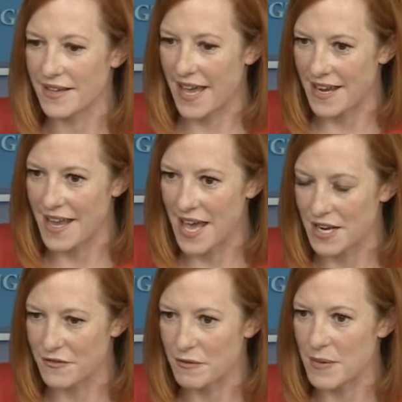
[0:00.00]
get
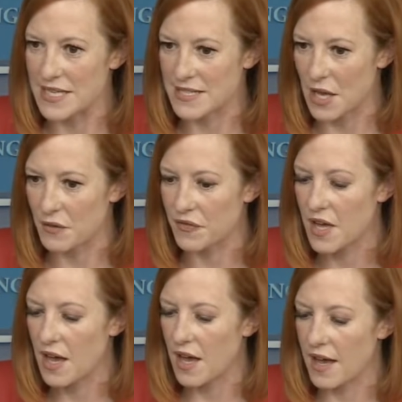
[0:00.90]
ahead of myself.
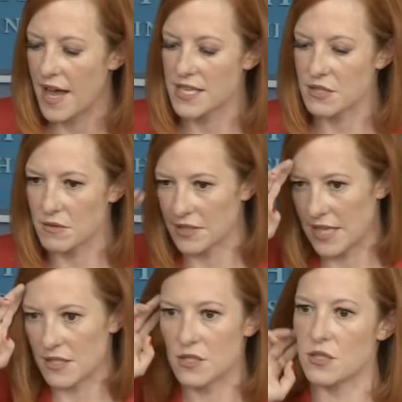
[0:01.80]
As it
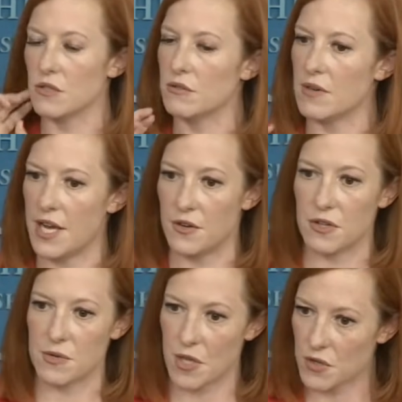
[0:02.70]
relates to, I know
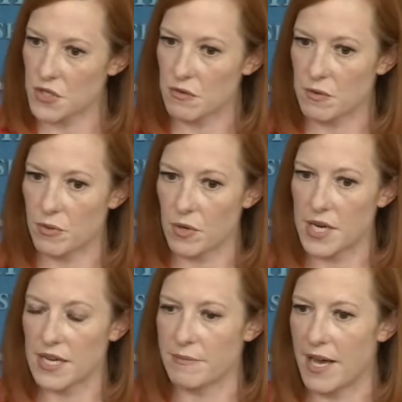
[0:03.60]
there was also
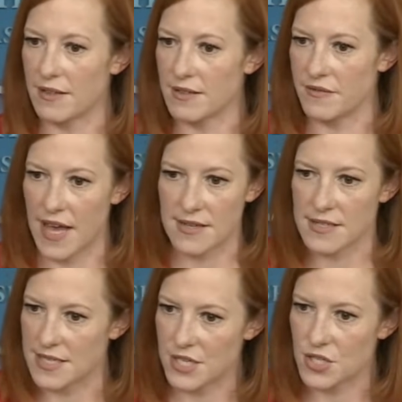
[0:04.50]
reporting about the
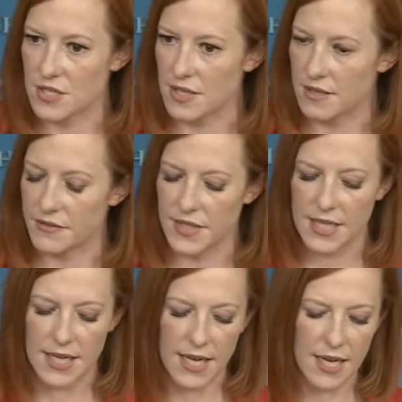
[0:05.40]
vaccination of
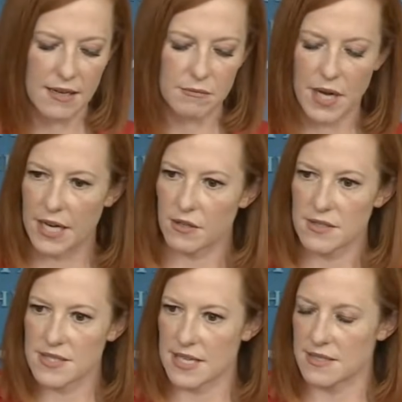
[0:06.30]

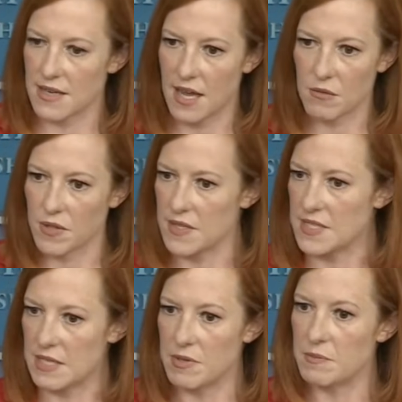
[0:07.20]
migrants. That's not what the
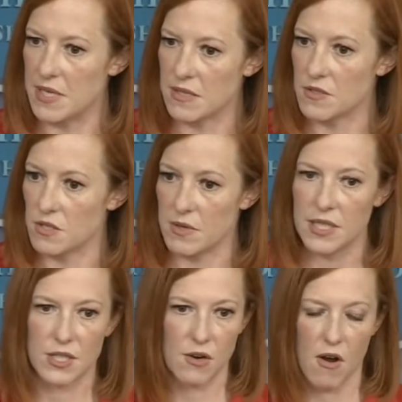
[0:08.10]
CBP is
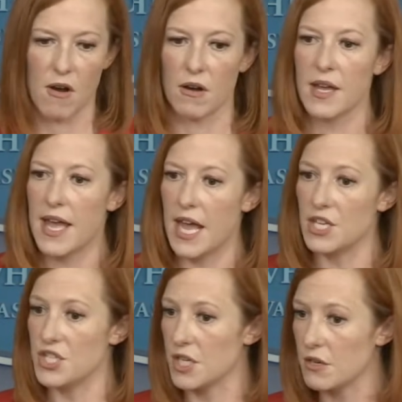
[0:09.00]
doing. There are
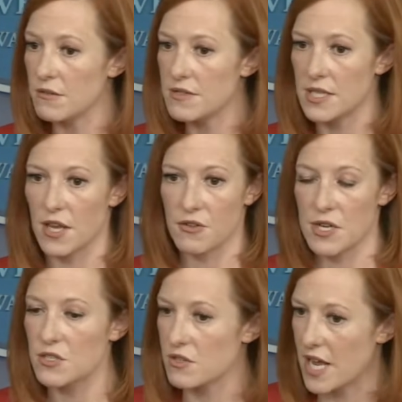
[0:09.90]
NGOs and other
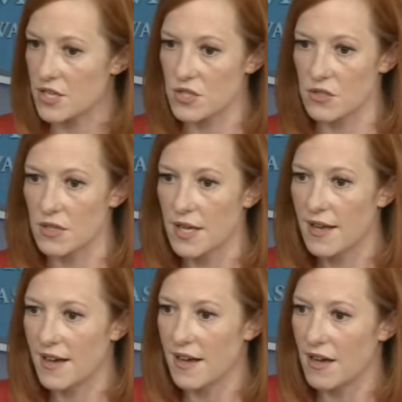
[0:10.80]
international
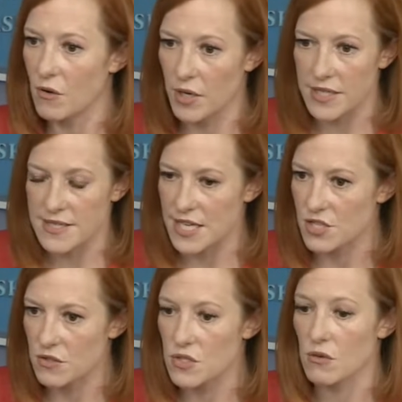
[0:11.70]

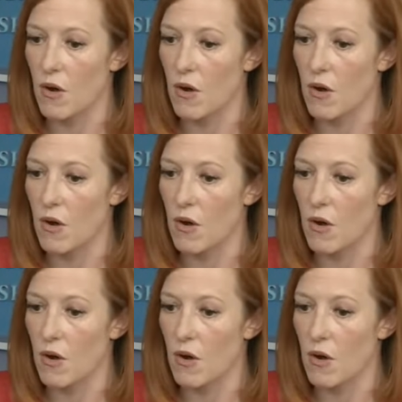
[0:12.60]
organizations who